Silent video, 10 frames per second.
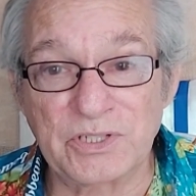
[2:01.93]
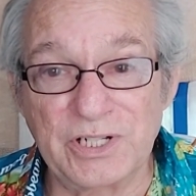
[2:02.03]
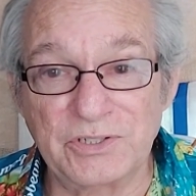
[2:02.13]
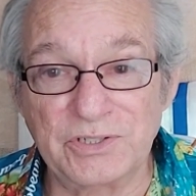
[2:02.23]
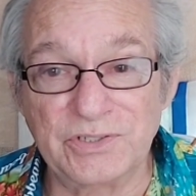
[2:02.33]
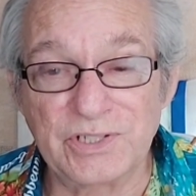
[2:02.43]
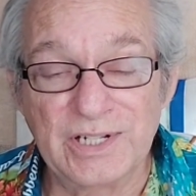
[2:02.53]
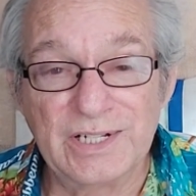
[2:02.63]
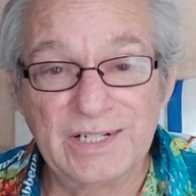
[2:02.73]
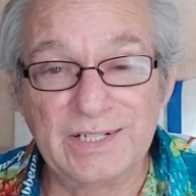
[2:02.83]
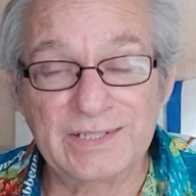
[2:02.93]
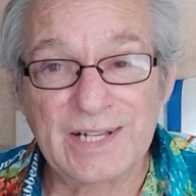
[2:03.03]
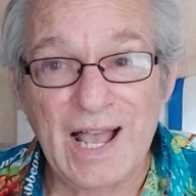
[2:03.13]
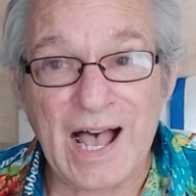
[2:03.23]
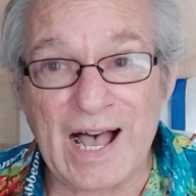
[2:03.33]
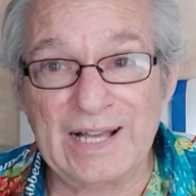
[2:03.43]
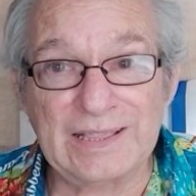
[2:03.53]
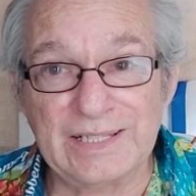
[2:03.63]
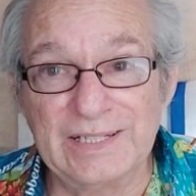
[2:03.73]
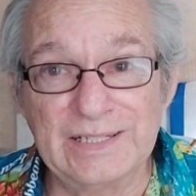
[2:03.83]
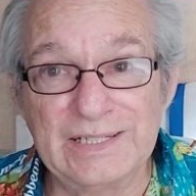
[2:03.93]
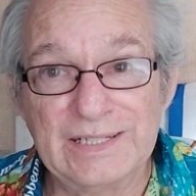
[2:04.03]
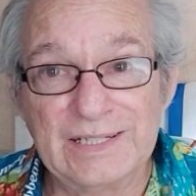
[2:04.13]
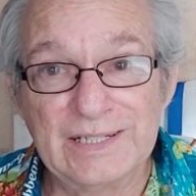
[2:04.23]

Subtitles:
stations is, I think